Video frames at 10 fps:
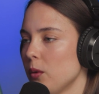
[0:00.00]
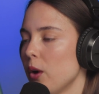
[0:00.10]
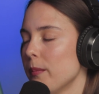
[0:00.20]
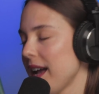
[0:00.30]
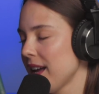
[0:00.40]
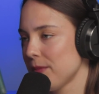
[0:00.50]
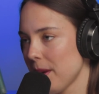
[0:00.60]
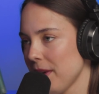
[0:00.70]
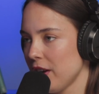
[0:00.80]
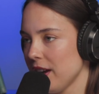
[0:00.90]
Well, I guess
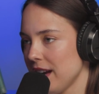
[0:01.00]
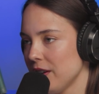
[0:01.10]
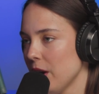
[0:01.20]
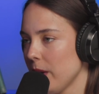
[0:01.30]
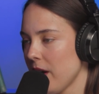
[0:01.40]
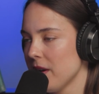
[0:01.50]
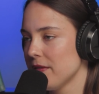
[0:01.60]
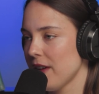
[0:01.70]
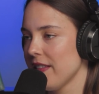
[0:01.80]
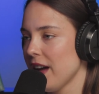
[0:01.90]
maybe I could. I don't know where I
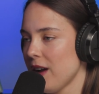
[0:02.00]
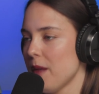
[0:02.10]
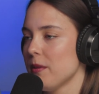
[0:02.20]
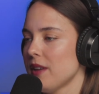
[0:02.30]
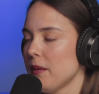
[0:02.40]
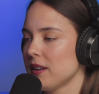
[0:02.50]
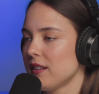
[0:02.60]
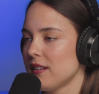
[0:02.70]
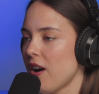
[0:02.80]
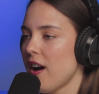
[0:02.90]
would find that or how much that would
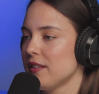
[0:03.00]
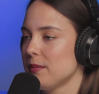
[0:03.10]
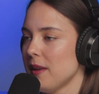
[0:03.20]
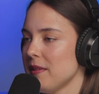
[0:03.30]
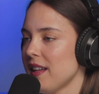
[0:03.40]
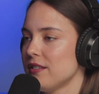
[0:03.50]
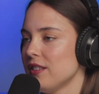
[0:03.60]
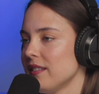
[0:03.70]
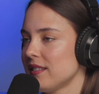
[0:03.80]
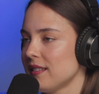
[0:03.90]
cost. Maybe
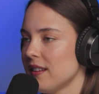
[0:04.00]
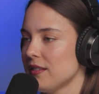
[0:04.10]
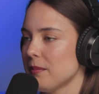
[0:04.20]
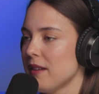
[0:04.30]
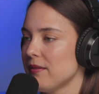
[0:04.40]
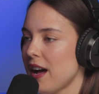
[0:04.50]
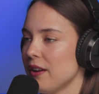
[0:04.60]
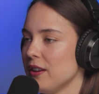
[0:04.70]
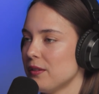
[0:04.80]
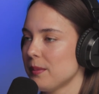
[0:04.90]
that's just because of my
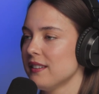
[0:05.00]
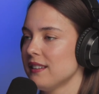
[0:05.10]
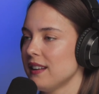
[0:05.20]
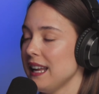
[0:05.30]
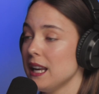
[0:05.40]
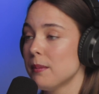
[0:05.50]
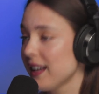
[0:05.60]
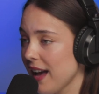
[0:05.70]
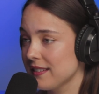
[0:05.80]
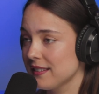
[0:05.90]
values. But can
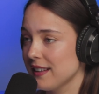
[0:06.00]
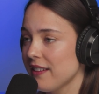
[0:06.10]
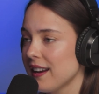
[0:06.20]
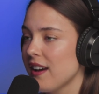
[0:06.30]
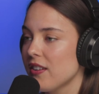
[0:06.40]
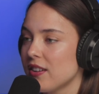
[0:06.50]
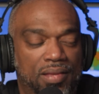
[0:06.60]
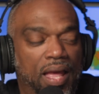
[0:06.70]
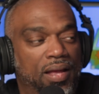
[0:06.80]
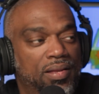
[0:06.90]
anybody access that right now?
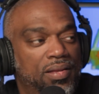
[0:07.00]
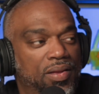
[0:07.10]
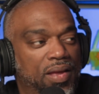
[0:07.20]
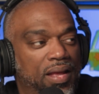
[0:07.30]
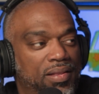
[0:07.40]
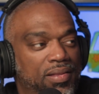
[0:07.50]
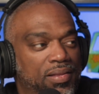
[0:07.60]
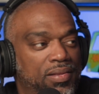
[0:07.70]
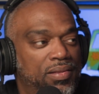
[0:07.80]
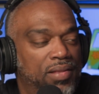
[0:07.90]
Yeah, you can.
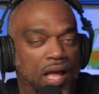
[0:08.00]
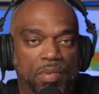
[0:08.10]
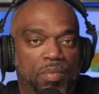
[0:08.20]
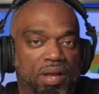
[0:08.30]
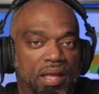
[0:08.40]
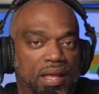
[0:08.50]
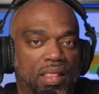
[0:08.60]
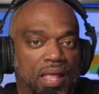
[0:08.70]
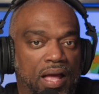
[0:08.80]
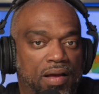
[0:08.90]
I remember
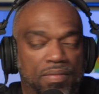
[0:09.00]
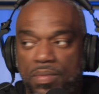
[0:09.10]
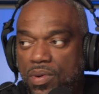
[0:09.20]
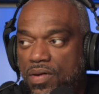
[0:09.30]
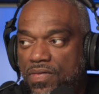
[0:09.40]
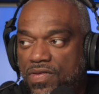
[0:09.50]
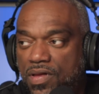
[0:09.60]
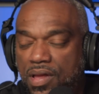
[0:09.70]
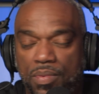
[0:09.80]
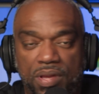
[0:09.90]
it was
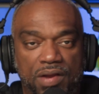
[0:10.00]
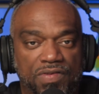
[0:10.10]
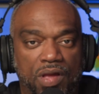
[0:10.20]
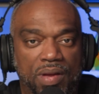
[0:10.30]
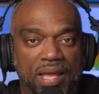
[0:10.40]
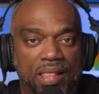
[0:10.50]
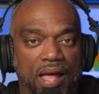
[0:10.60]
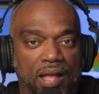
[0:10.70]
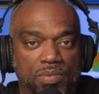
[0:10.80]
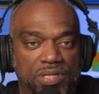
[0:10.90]
a couple years ago,
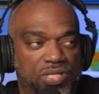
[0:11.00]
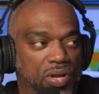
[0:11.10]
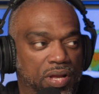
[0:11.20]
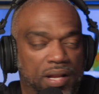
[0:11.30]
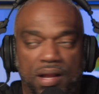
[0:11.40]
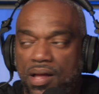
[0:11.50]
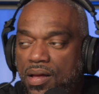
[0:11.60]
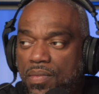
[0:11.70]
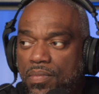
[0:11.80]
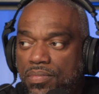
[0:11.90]
Elon was
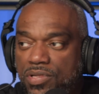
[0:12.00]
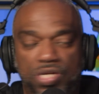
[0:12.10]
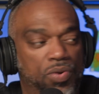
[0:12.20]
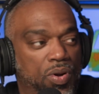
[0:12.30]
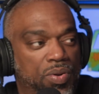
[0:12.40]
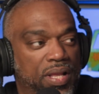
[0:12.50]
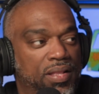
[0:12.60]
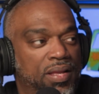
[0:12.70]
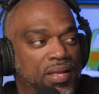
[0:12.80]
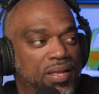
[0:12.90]
on Joe Rogan,
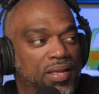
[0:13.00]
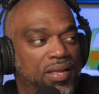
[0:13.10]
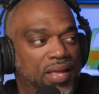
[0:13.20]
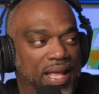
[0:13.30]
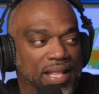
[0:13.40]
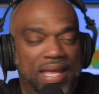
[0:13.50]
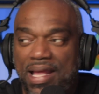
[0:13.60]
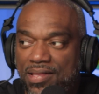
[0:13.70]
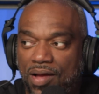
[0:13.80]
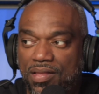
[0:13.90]
and he
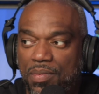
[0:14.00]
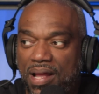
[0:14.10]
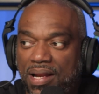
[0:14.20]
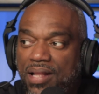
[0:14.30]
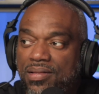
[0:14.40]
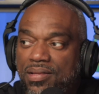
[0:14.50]
had talked about it.